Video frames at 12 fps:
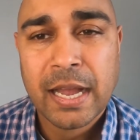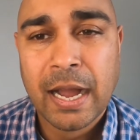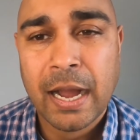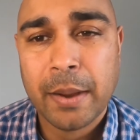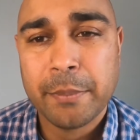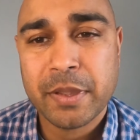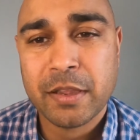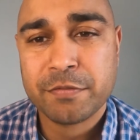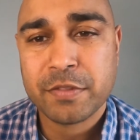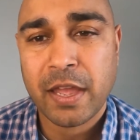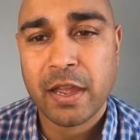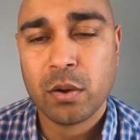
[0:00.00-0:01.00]
if
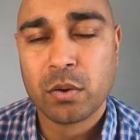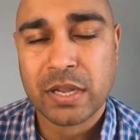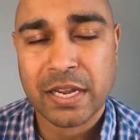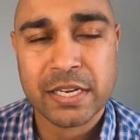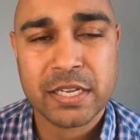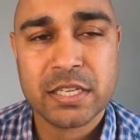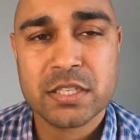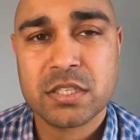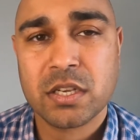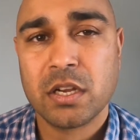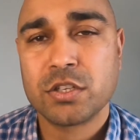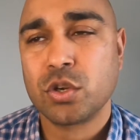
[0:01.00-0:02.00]
they're organic in
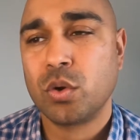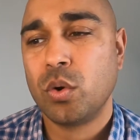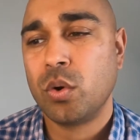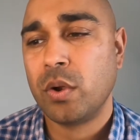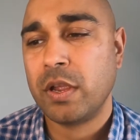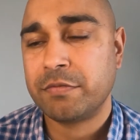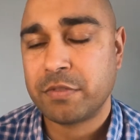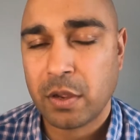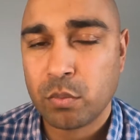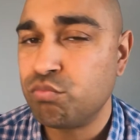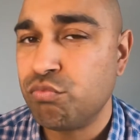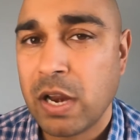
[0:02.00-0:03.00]
search or if they're
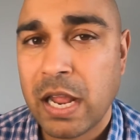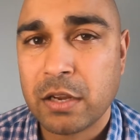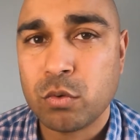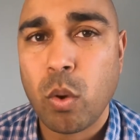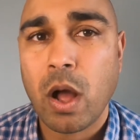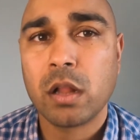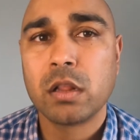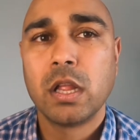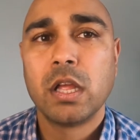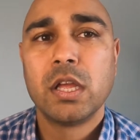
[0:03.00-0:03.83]
related well.